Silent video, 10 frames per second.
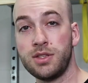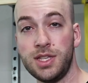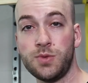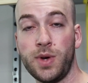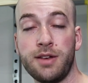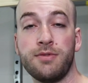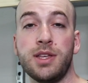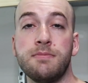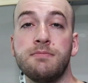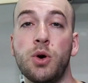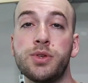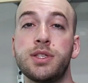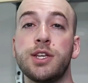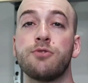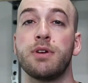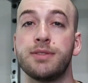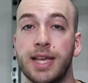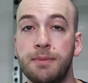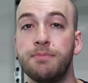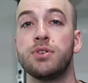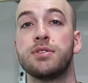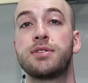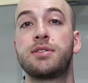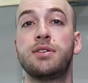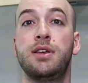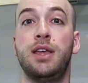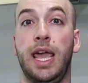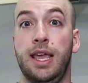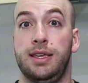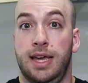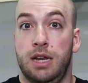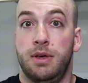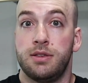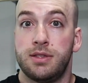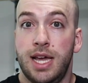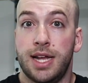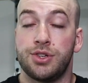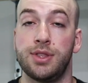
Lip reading: So this way it really mostly resembles a kettlebell snatch,